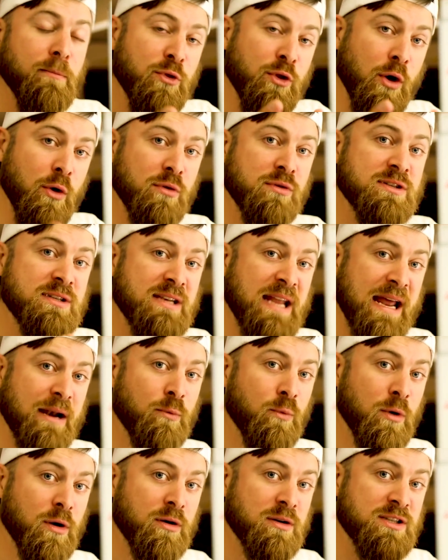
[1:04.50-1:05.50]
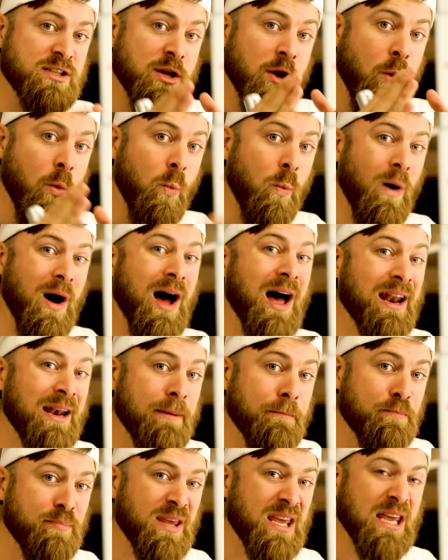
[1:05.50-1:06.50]
Those networks
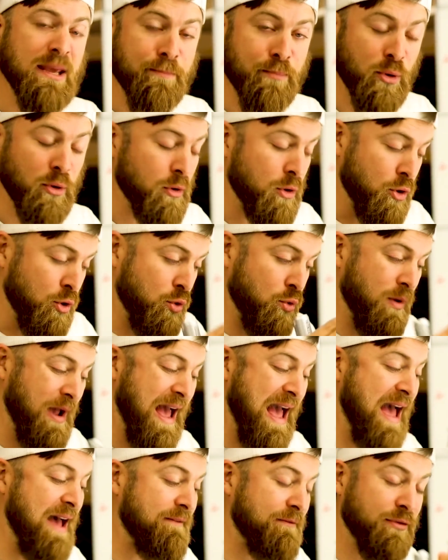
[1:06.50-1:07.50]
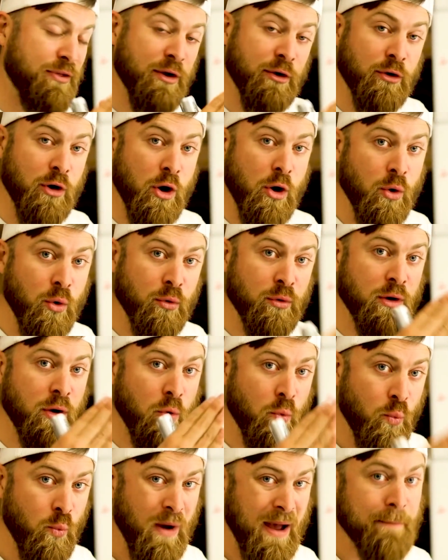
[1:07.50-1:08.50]
want people who have their own
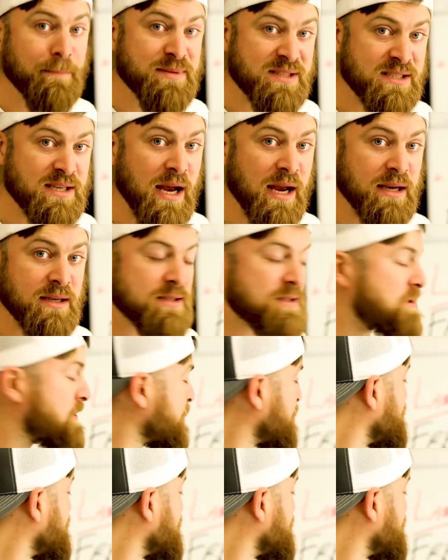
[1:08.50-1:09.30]
websites.